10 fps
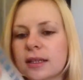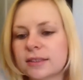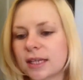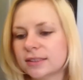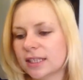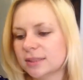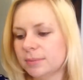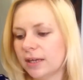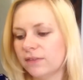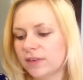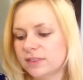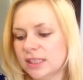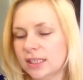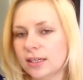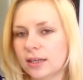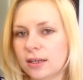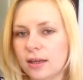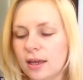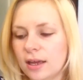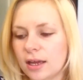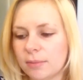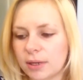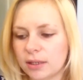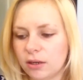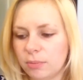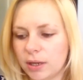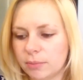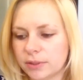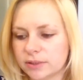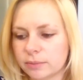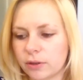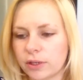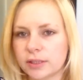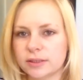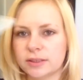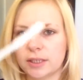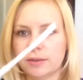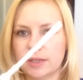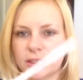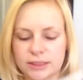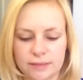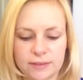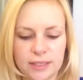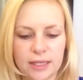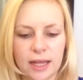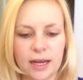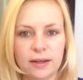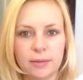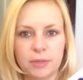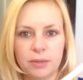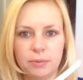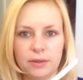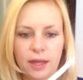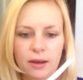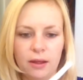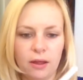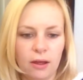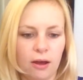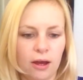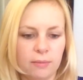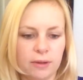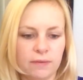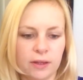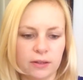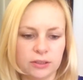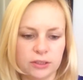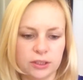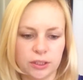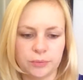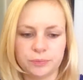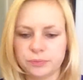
And this has SPF 15 in it, and my little pump is broken, so I just have to take that out, and I'm going to put that on my fingers too.